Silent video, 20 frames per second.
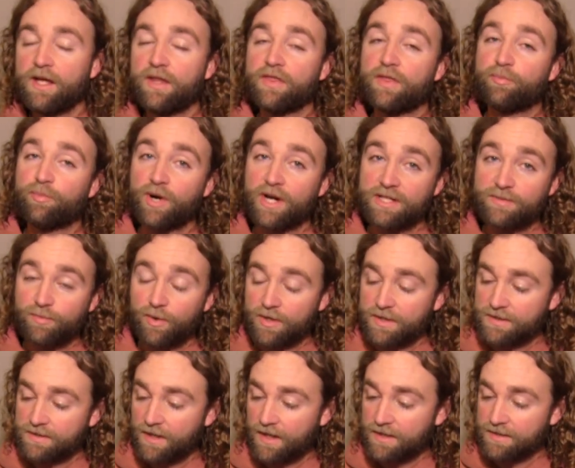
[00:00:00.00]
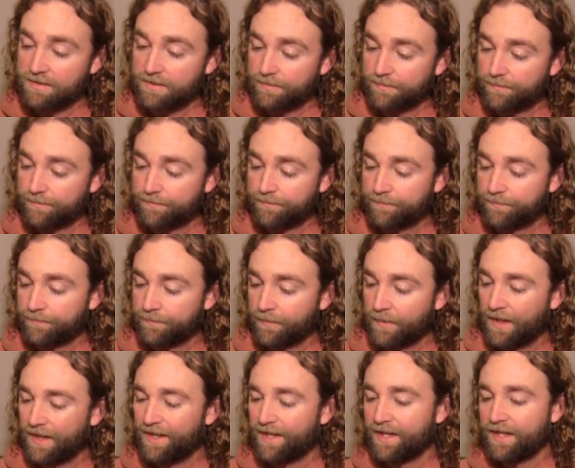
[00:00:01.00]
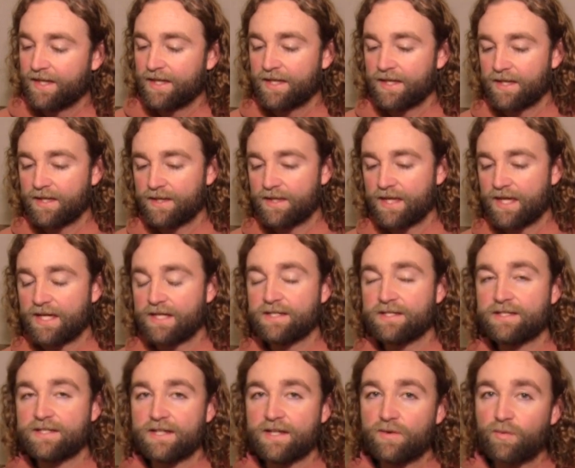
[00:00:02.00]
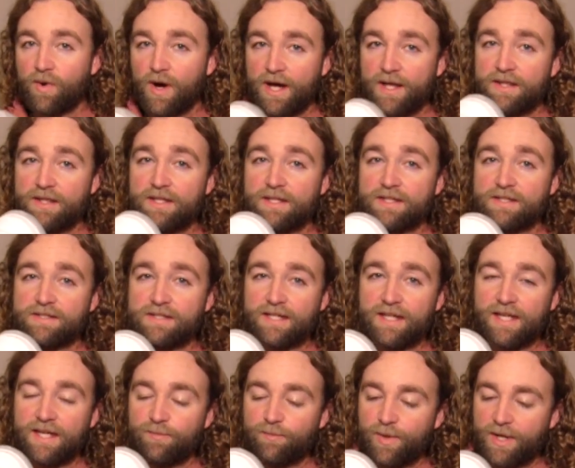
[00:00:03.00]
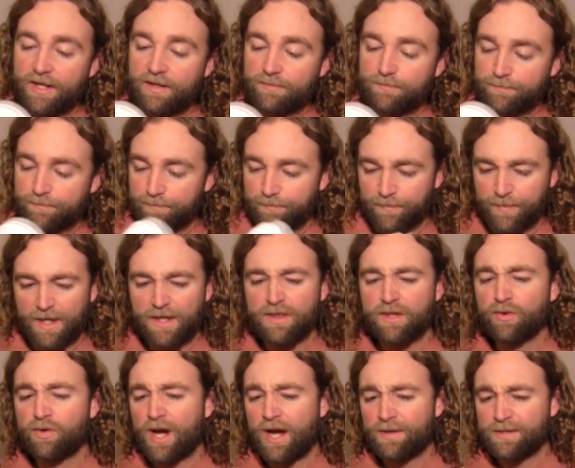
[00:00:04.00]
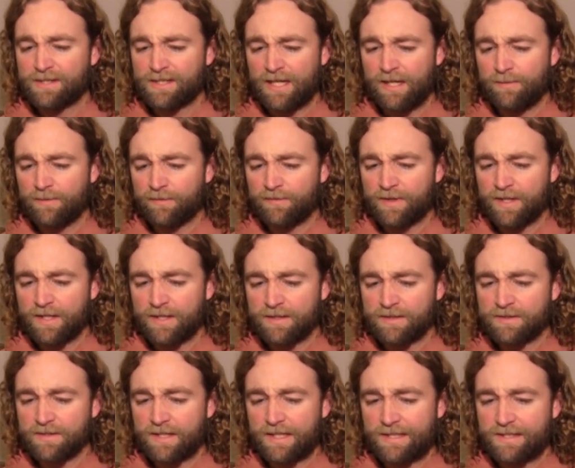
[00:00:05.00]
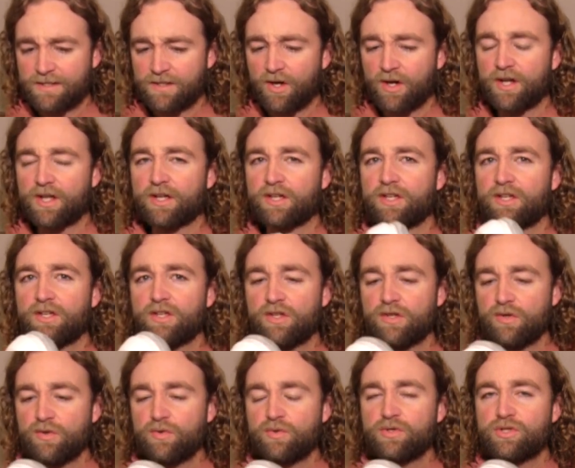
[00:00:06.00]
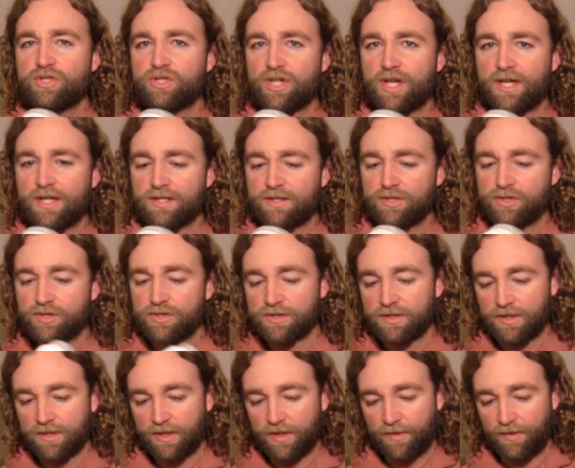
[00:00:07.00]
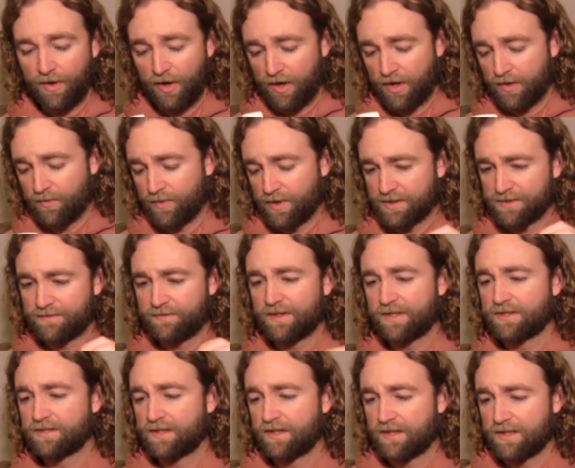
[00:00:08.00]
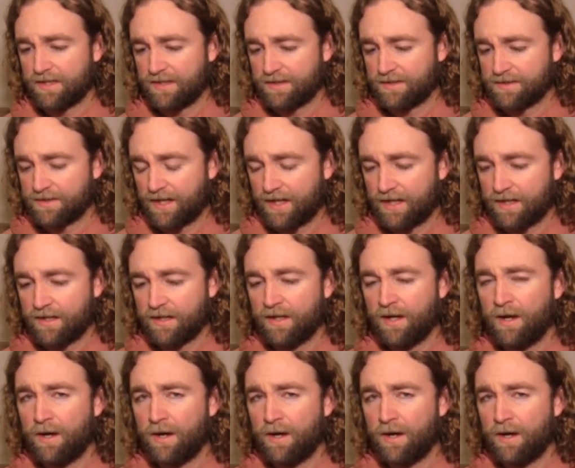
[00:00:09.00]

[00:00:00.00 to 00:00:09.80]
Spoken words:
The price point's awesome. They did widen this, but in the grand scheme of things, it's not a huge change. The hardware's fixed on the inside.